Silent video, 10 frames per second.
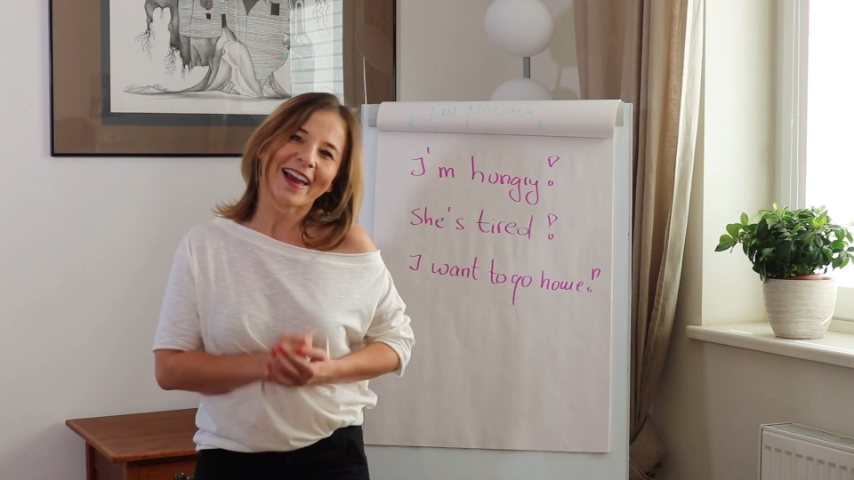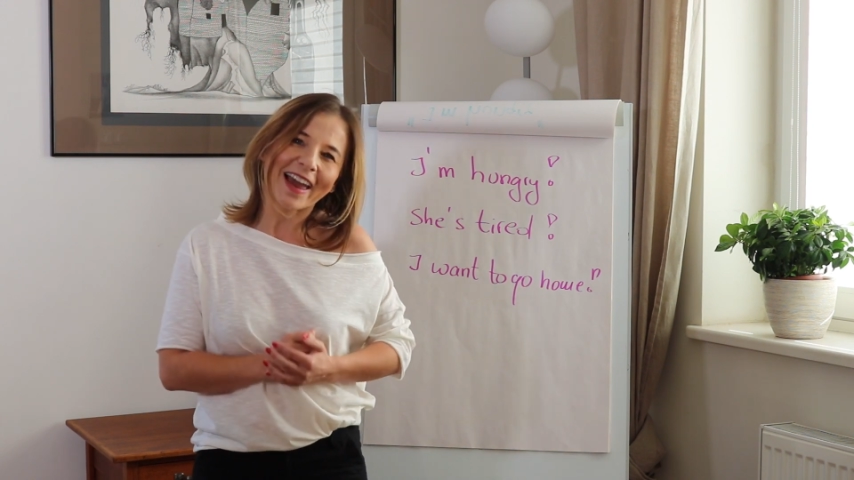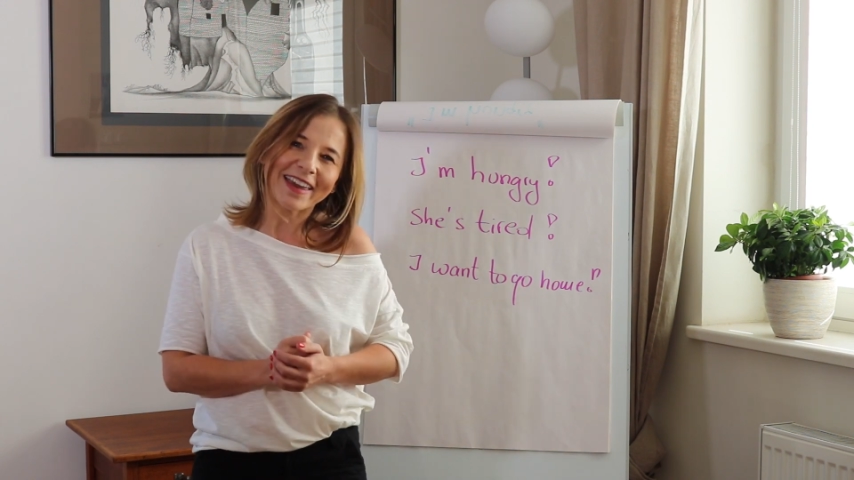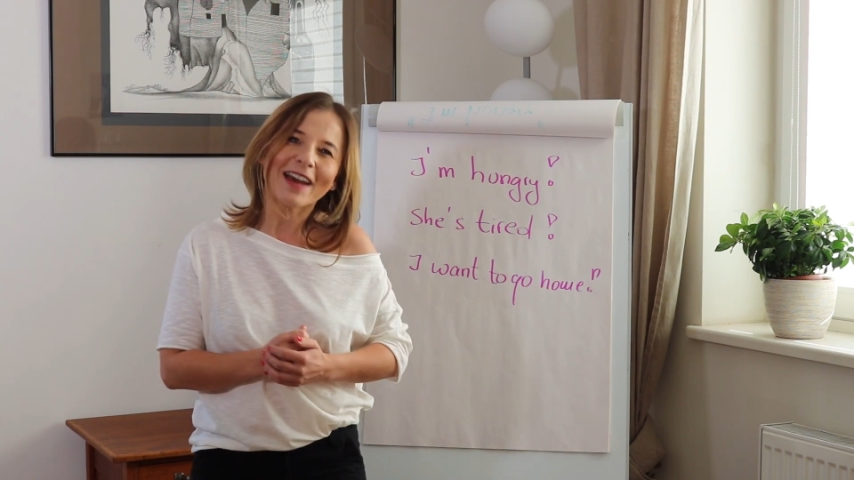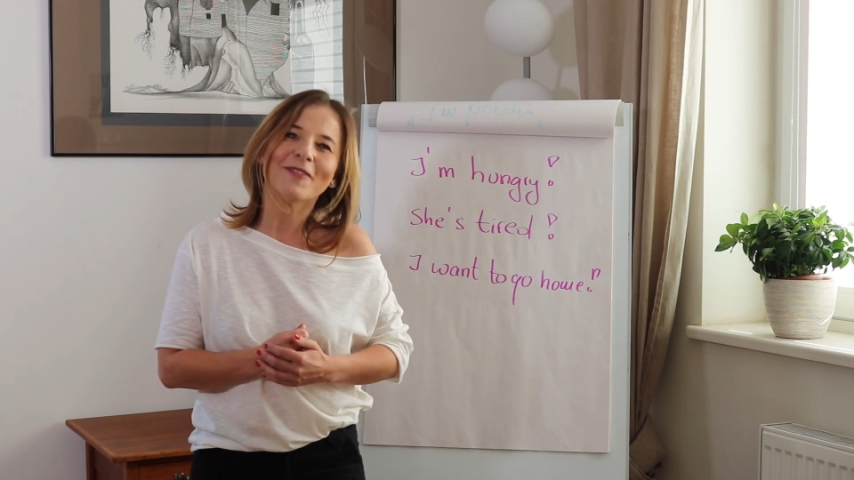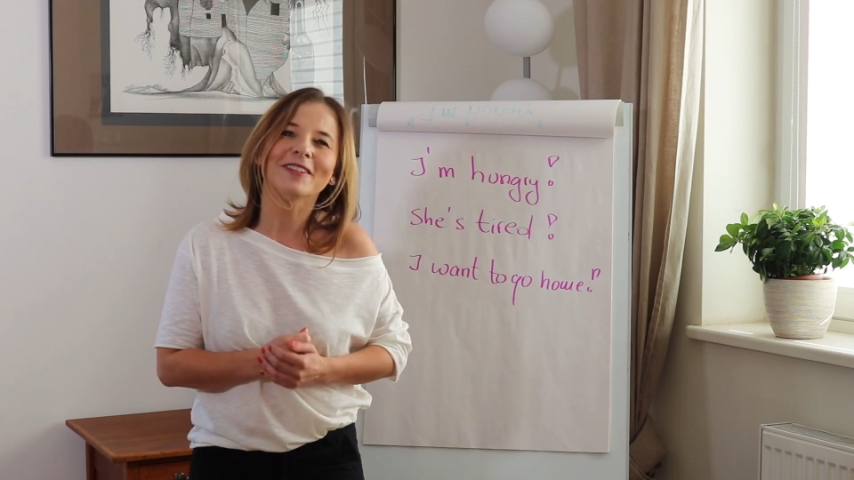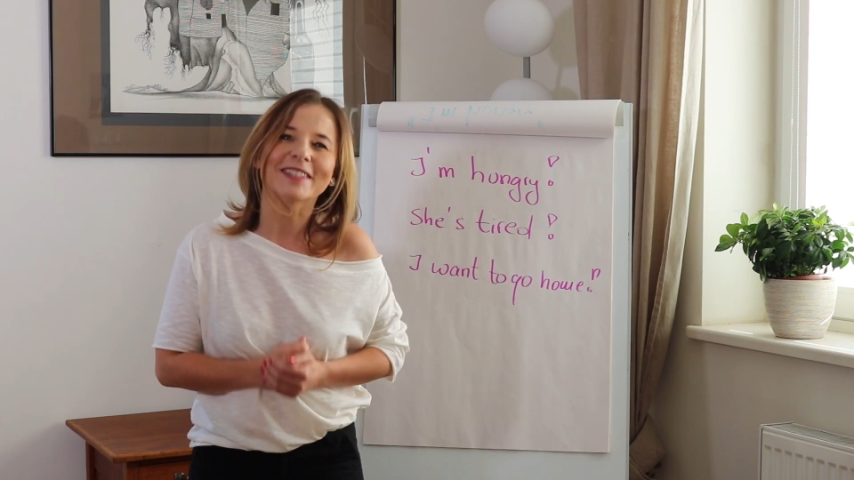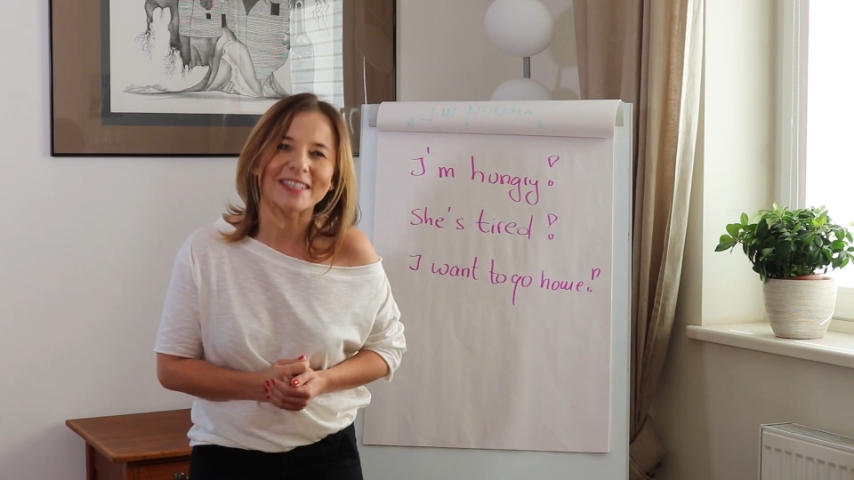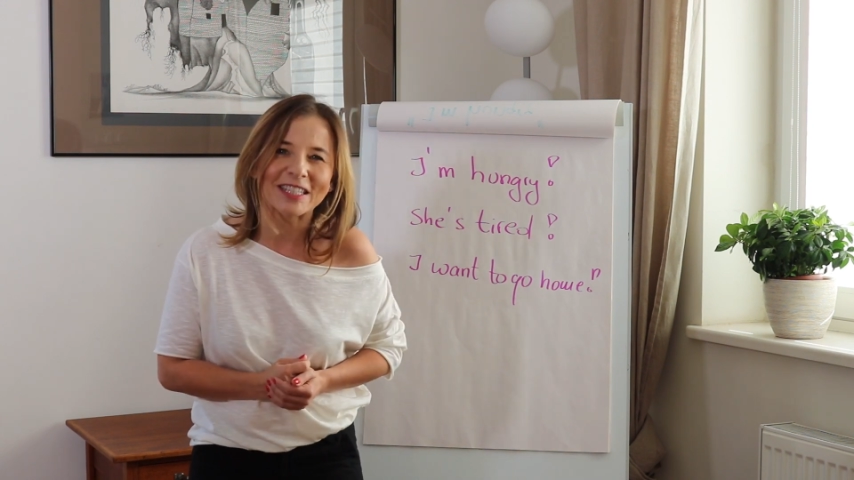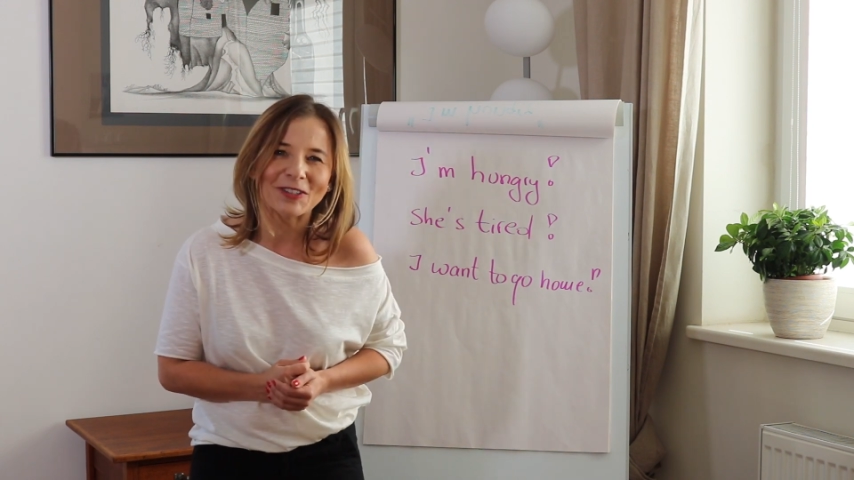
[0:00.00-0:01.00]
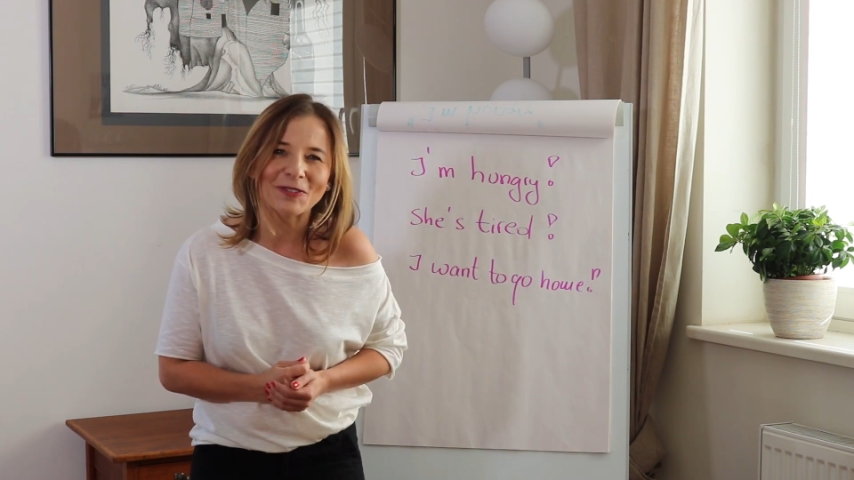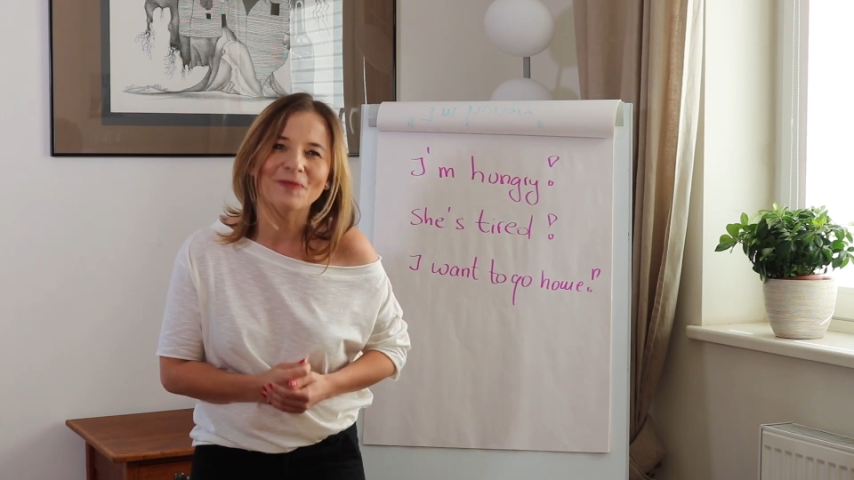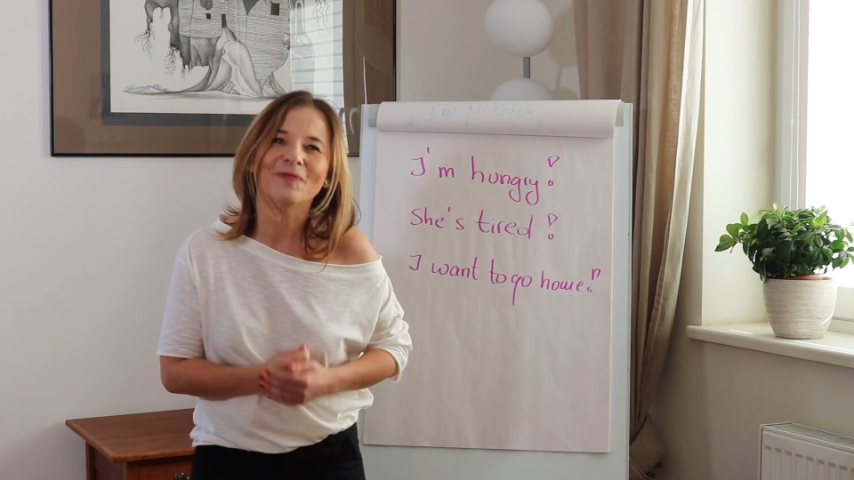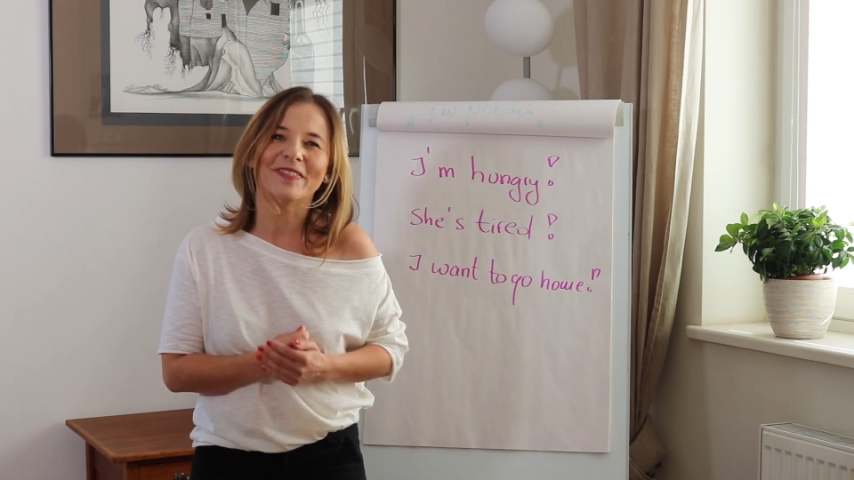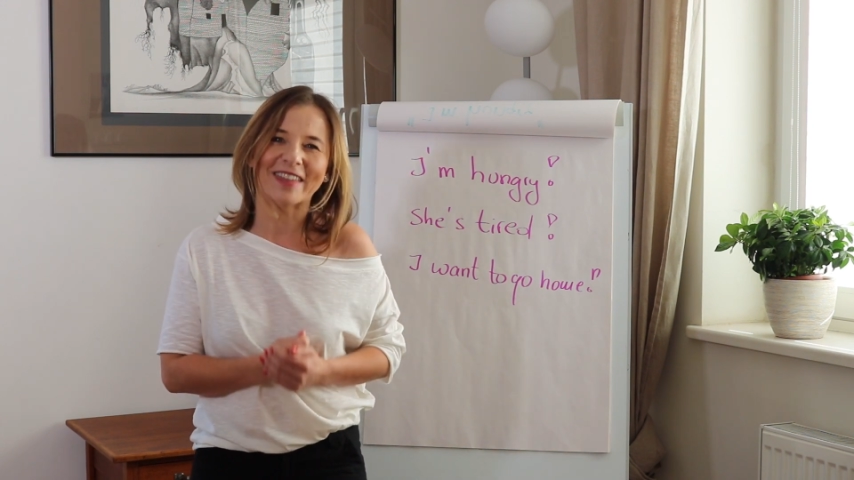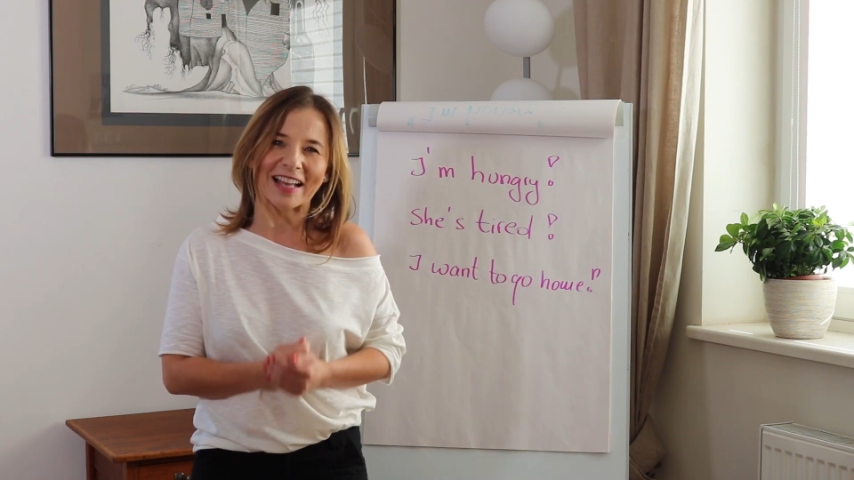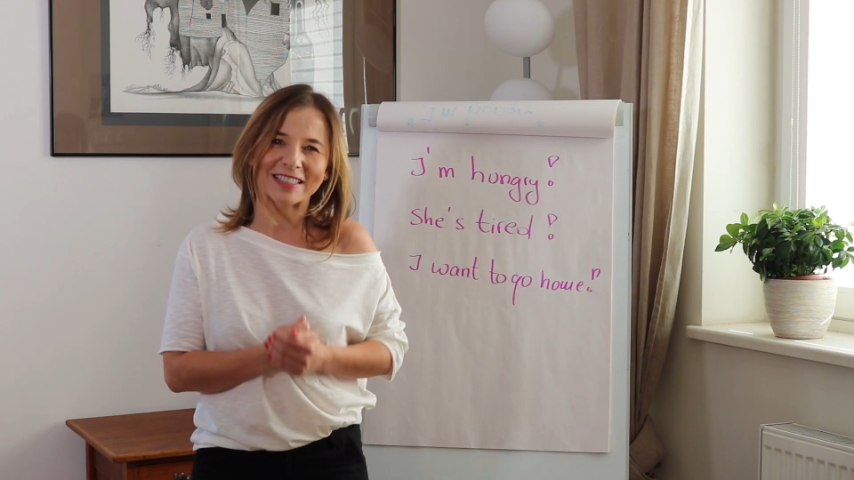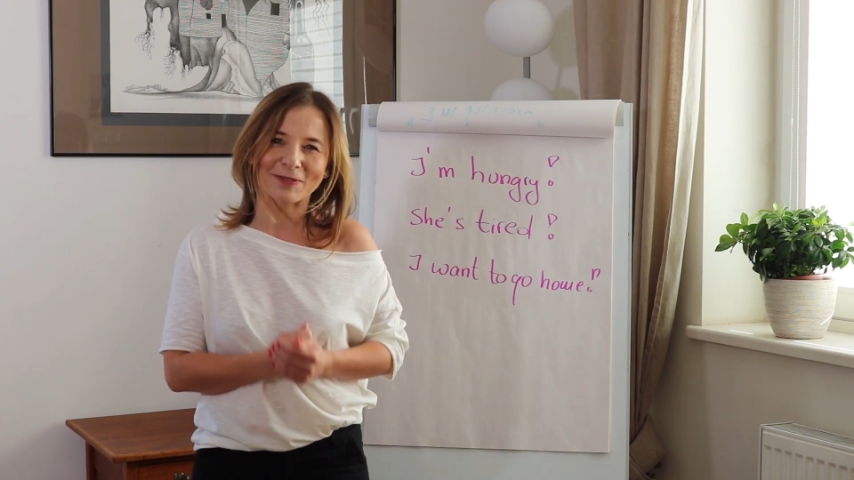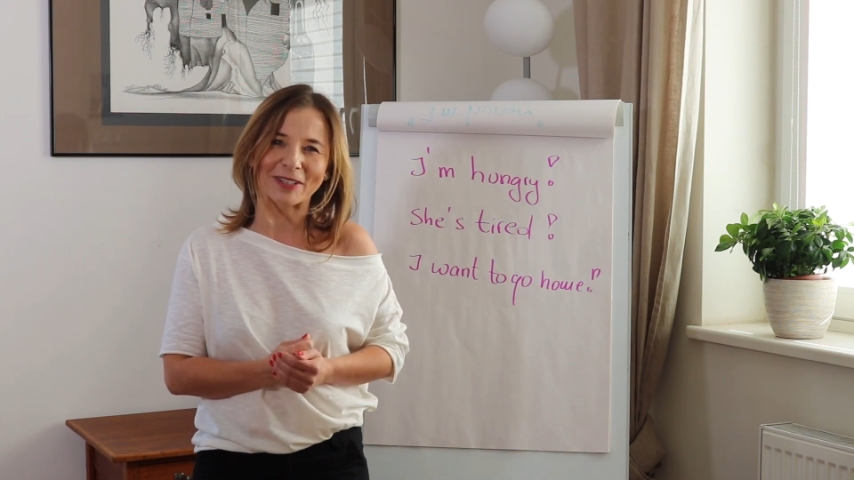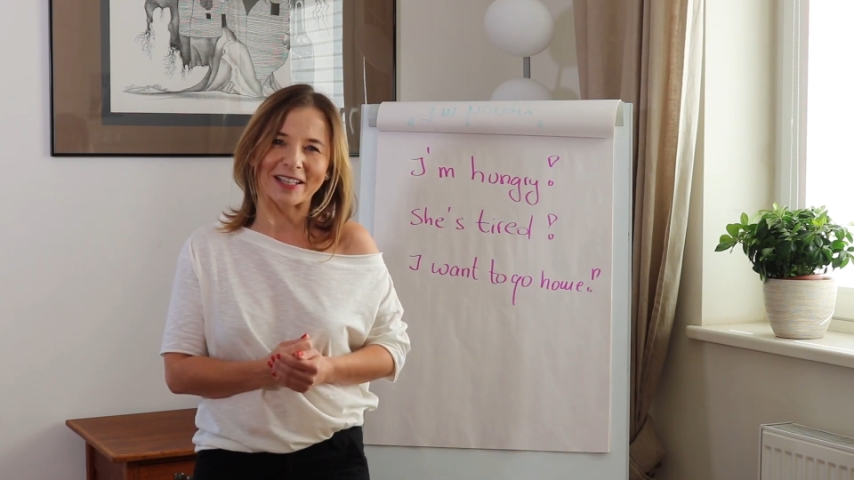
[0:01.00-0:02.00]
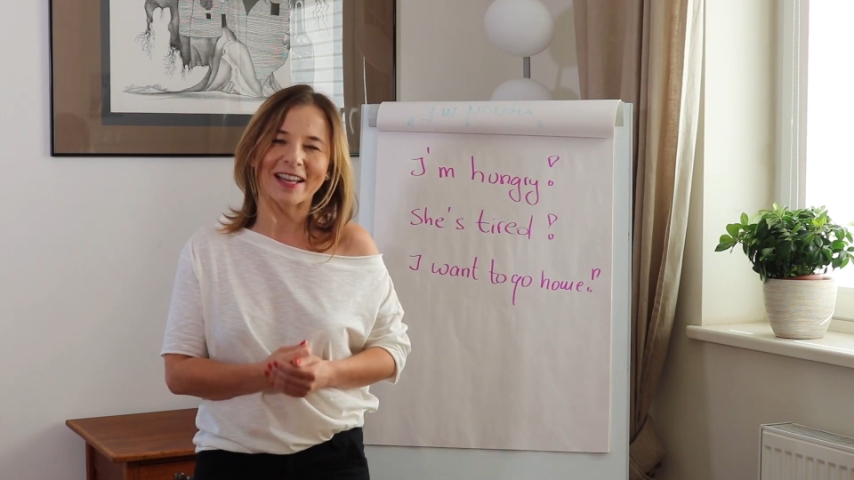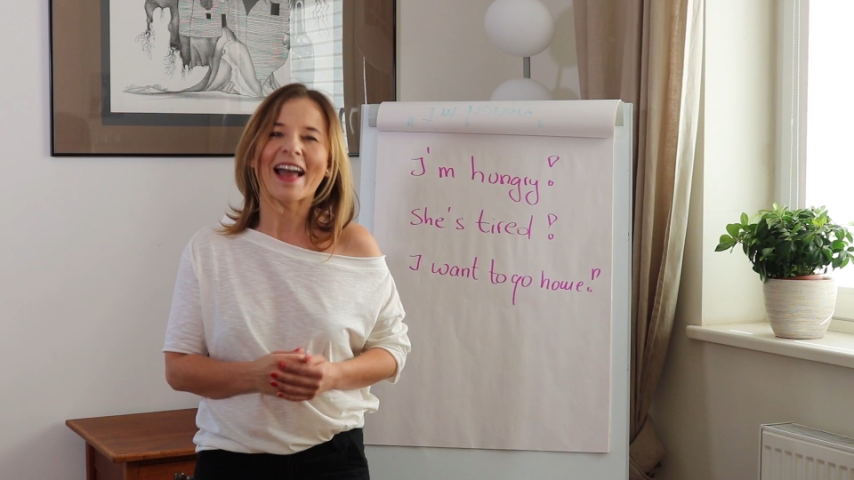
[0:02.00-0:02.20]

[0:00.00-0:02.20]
And I will see you next week.